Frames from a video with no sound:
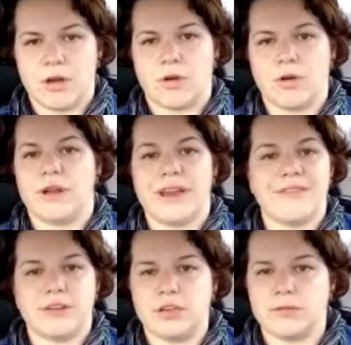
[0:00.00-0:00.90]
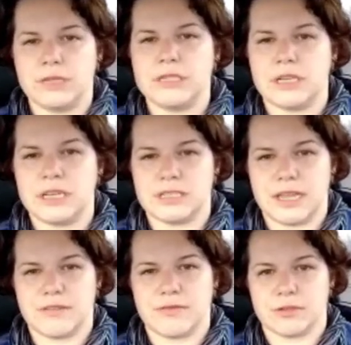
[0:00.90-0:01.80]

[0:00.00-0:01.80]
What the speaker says: or whatever the reason is like for